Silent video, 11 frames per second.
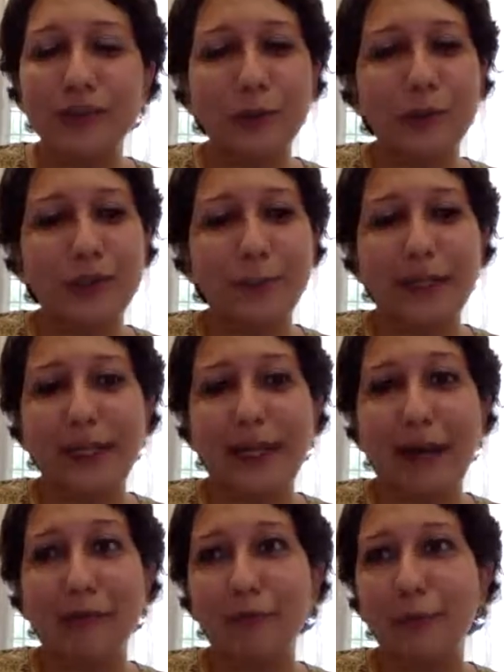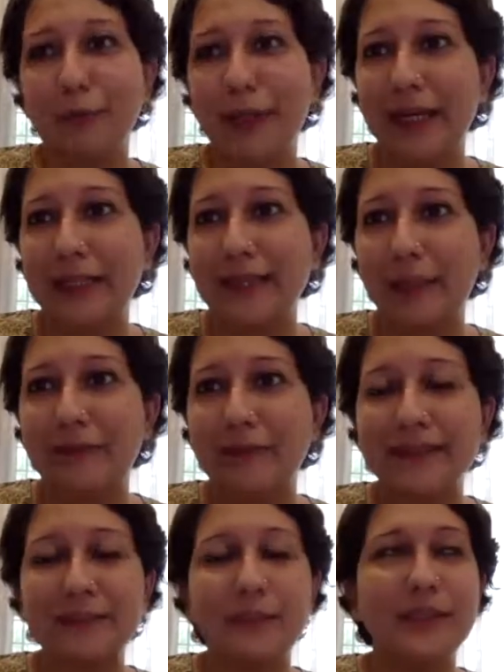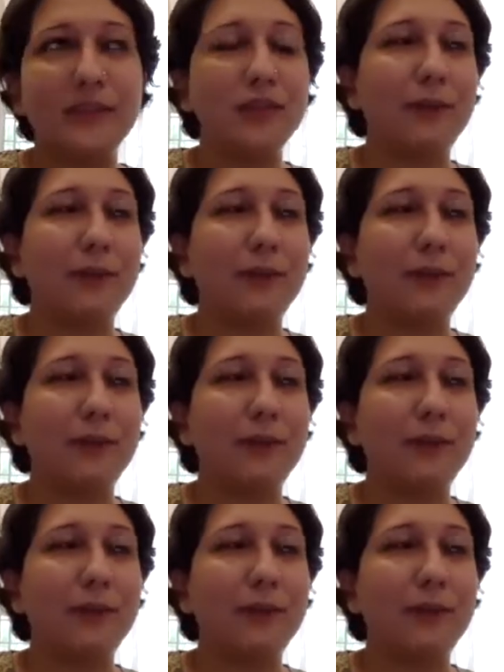You would typically have to break some investments.